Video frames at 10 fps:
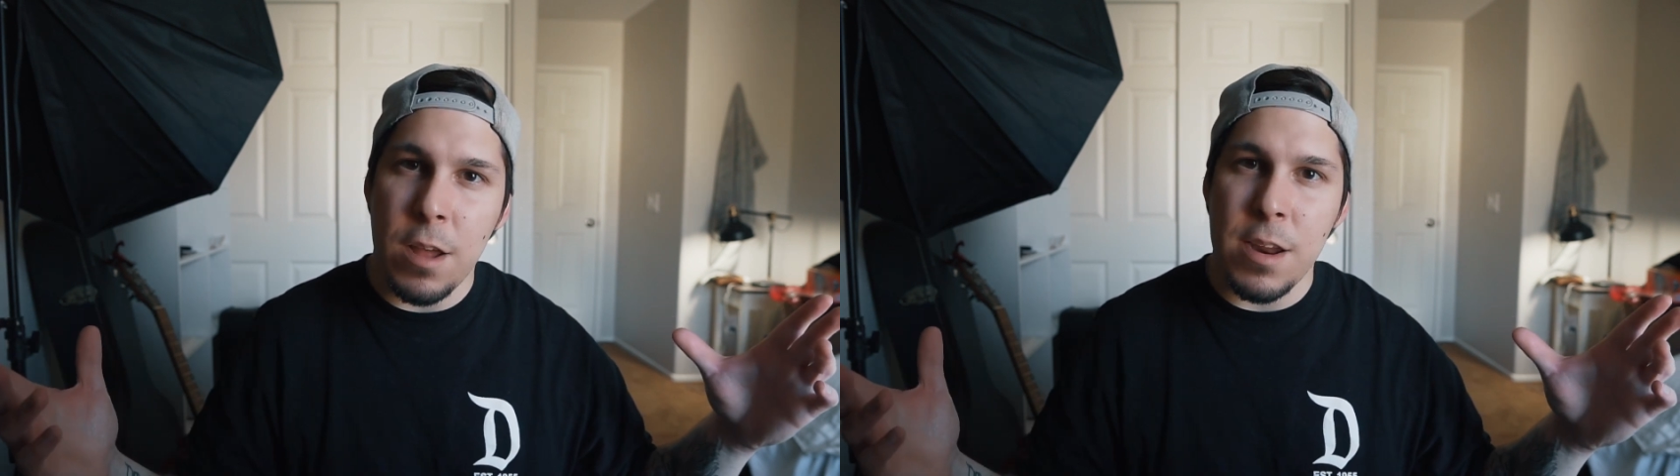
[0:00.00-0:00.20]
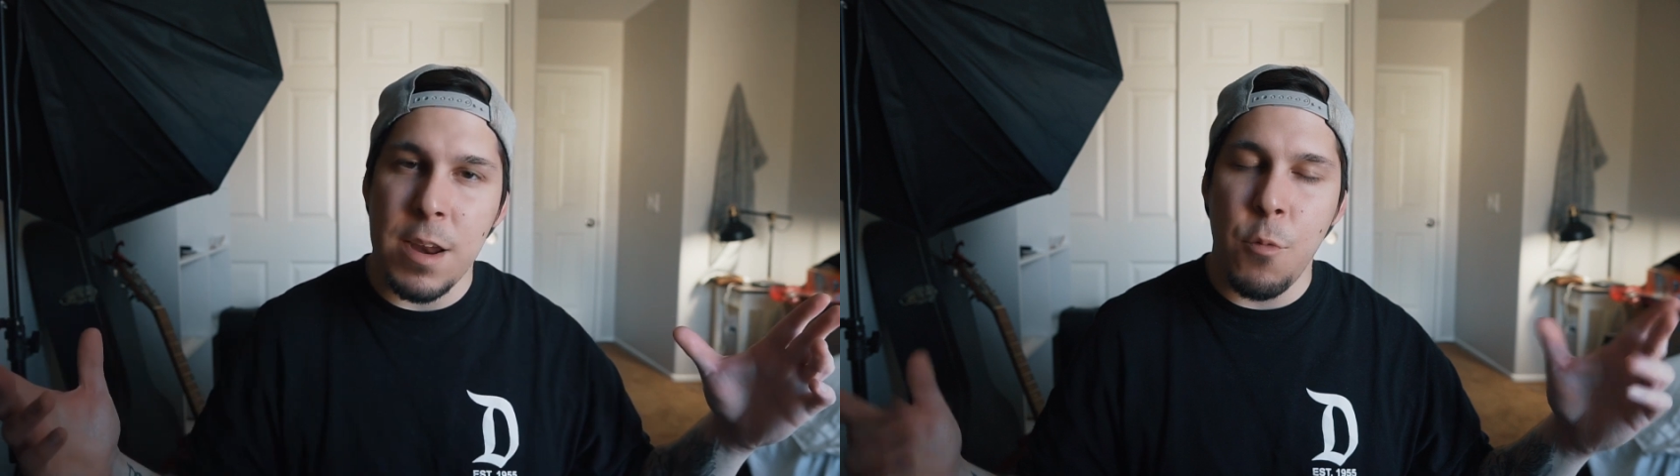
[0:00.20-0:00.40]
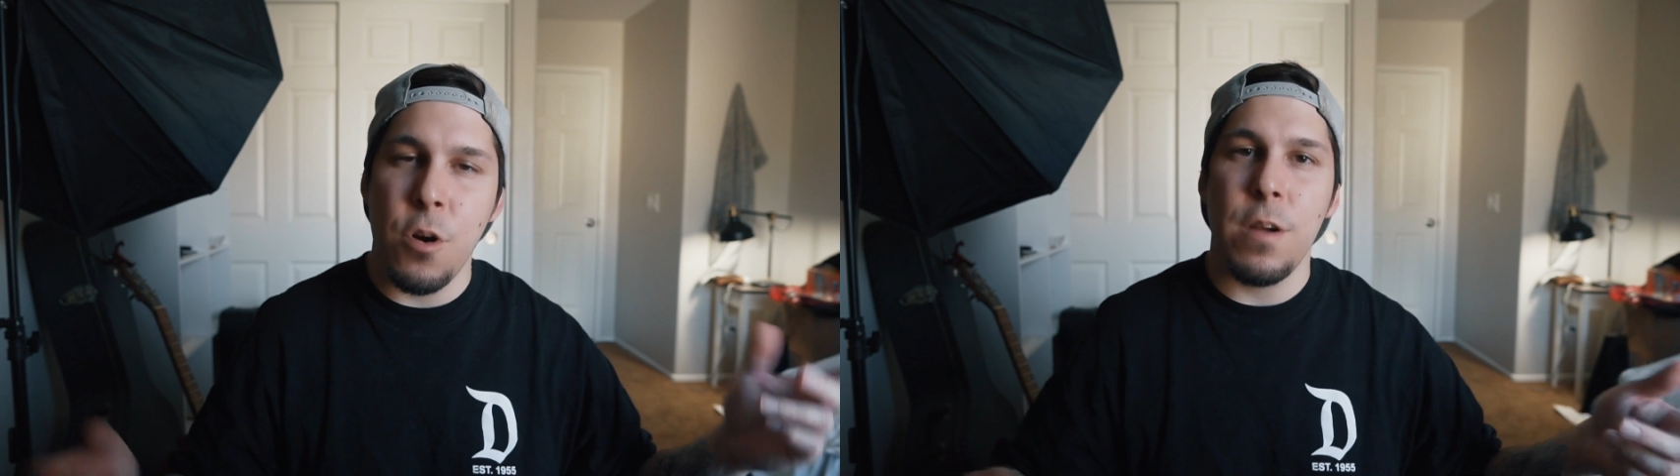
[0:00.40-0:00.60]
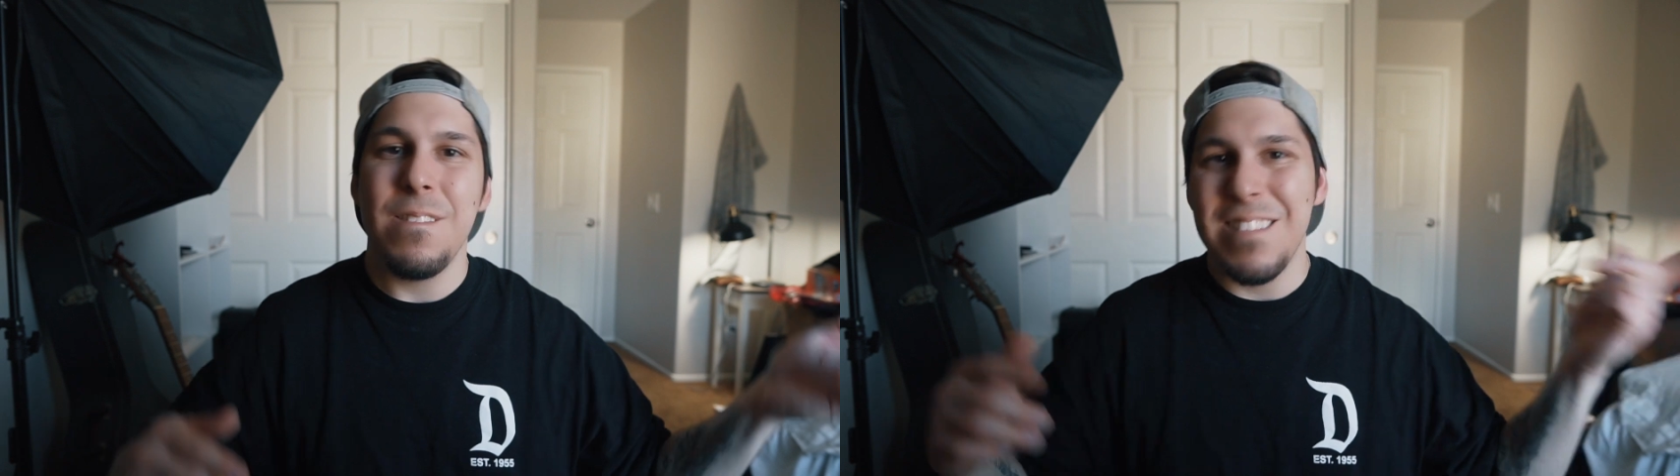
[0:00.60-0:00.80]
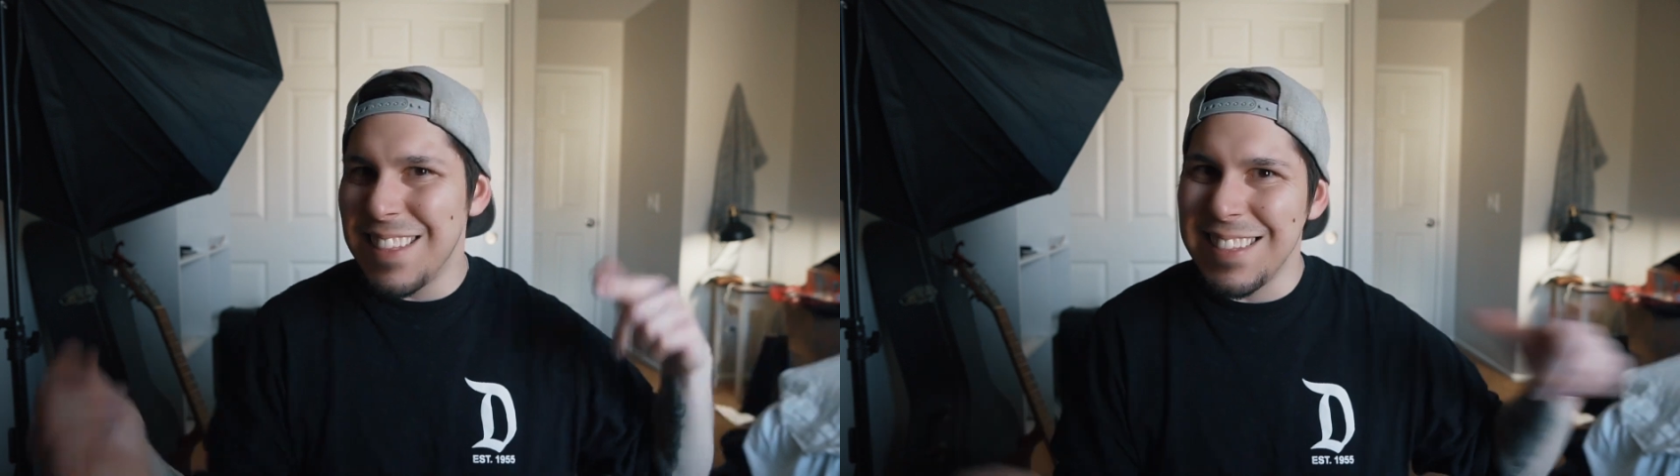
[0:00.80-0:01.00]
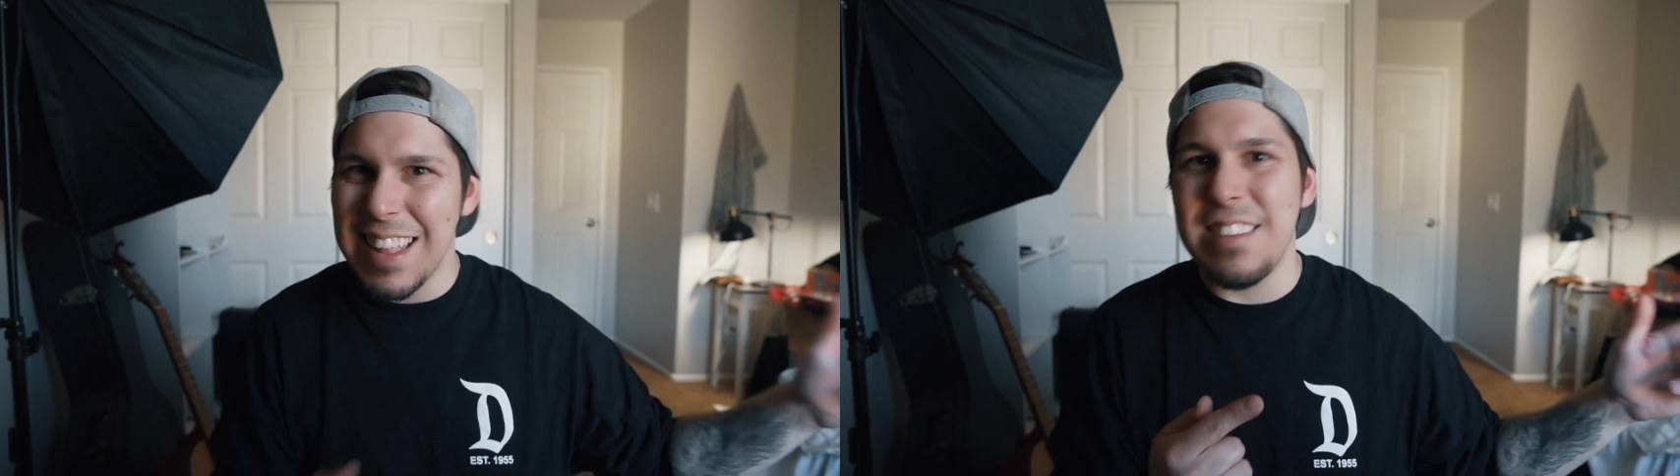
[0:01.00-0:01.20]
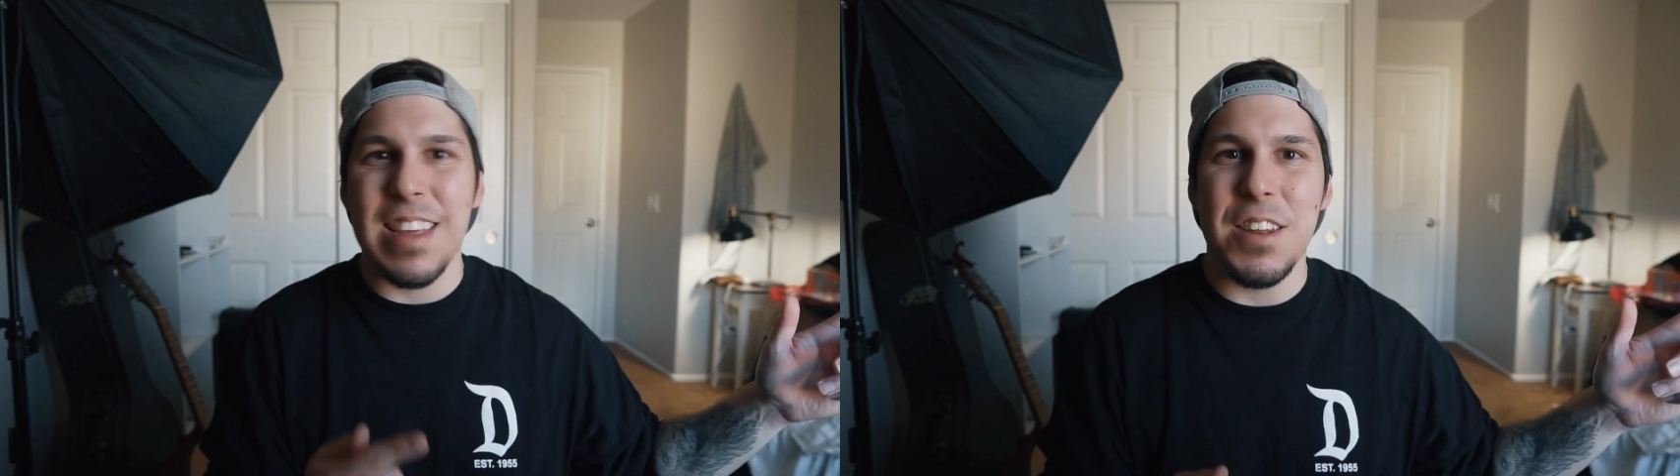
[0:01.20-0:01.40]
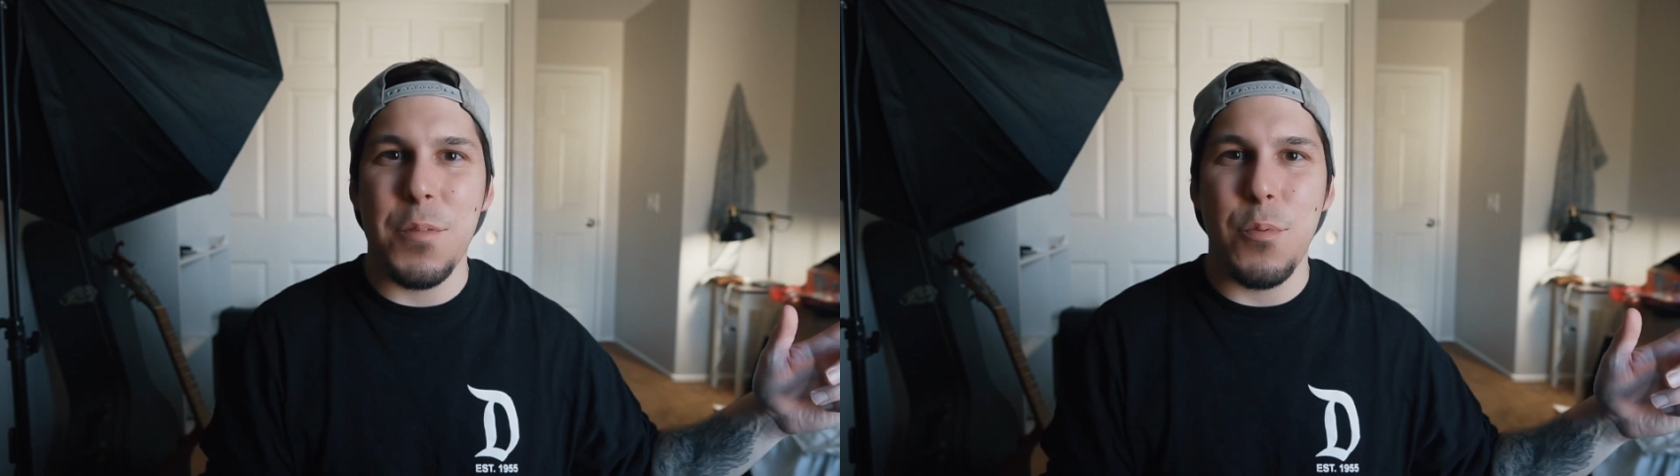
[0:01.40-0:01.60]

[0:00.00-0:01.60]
on anymore, let's get into